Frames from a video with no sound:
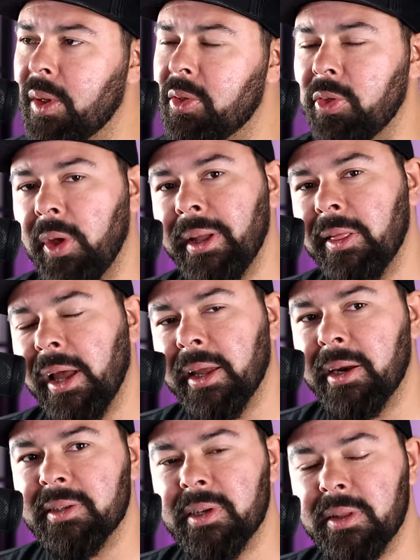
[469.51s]

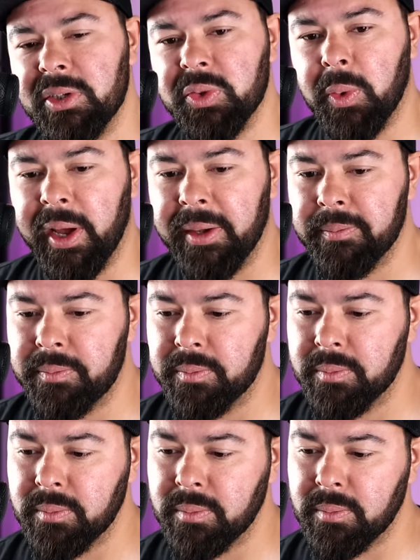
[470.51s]
liken it to this way.
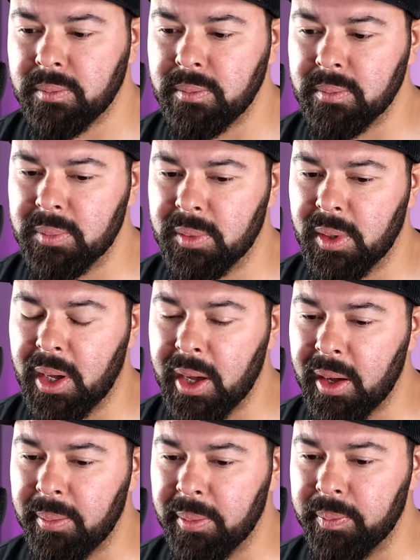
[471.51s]

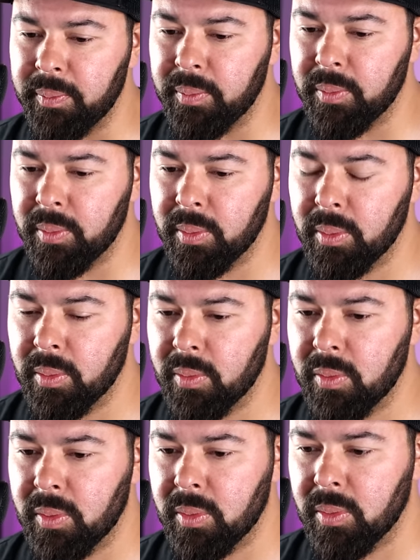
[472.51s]
I'm
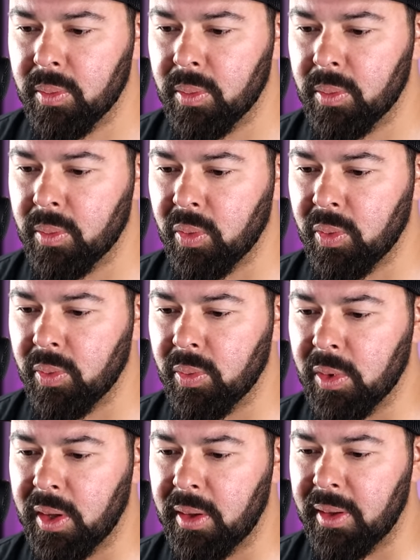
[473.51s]

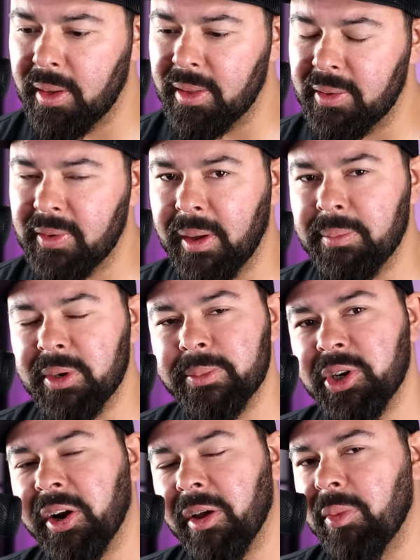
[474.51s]

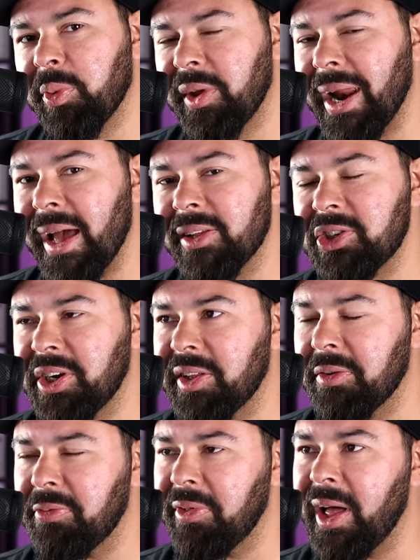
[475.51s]
trying to come up with an analogy
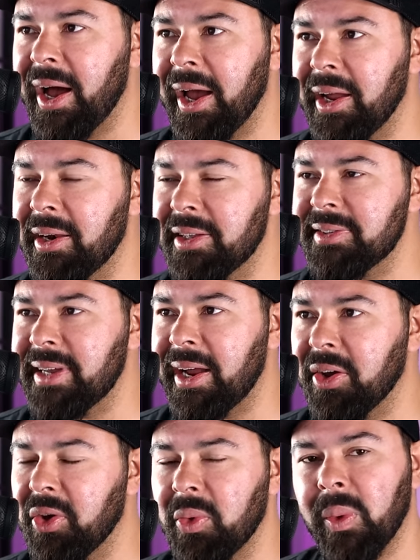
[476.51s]
on the fly, and it's
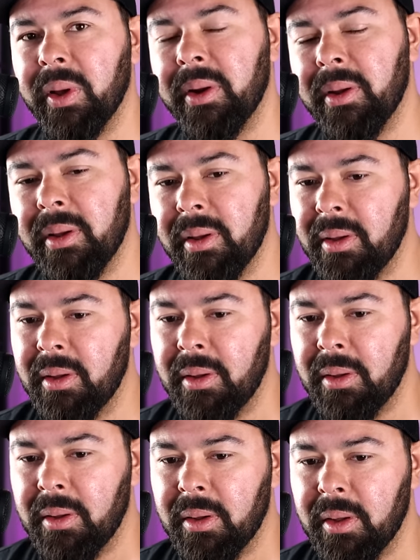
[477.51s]
not a good one.
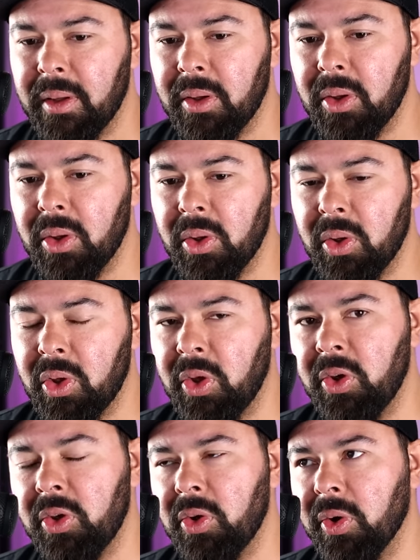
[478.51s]

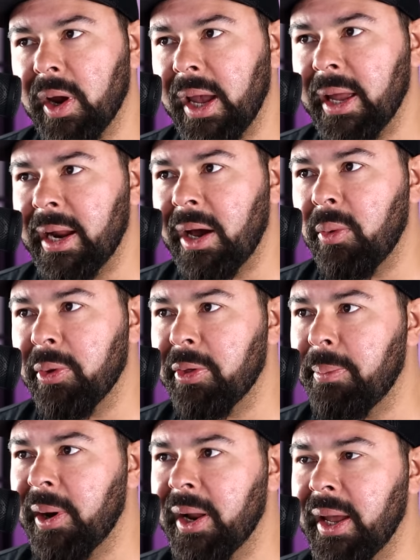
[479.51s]
You're hanging out
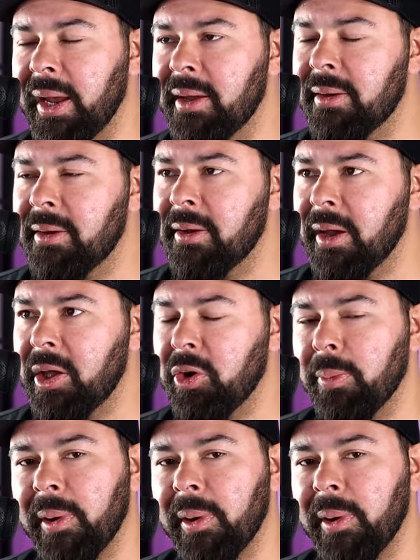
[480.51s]
with a buddy, and